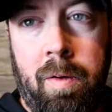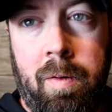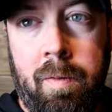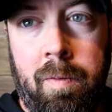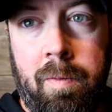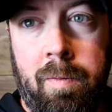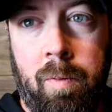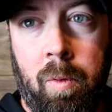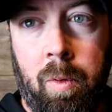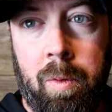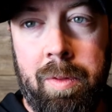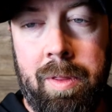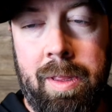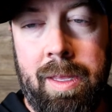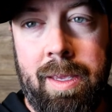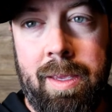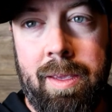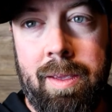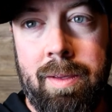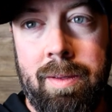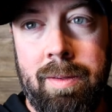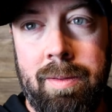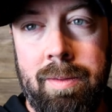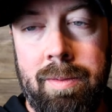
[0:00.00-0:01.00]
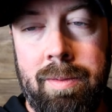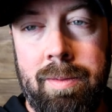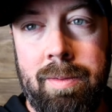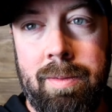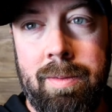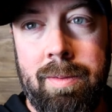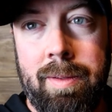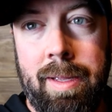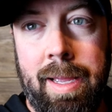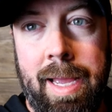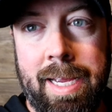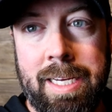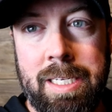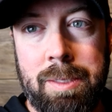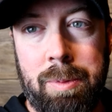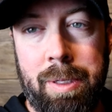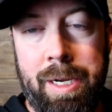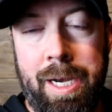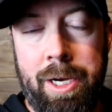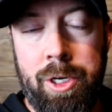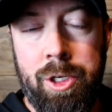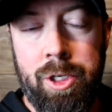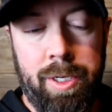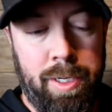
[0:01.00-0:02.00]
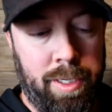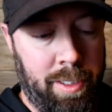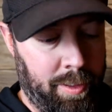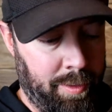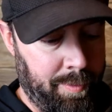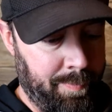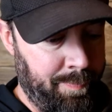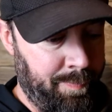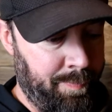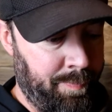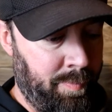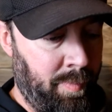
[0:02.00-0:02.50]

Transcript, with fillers: for the explanation here,